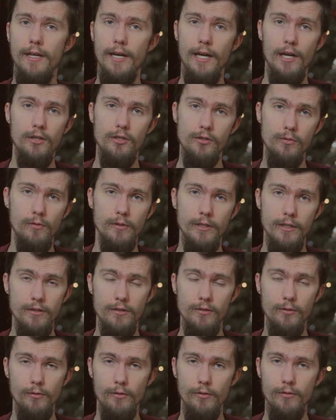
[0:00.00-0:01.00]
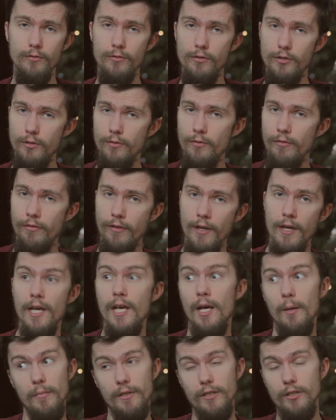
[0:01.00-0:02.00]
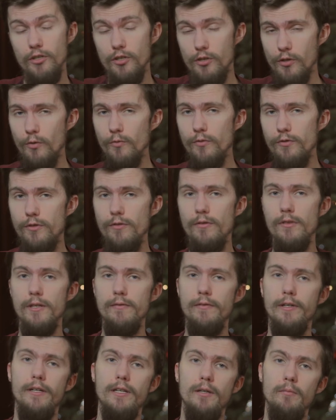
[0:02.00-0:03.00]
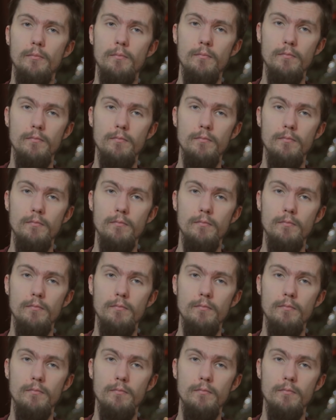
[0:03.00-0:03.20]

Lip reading: actual historical truth, but it shows you the very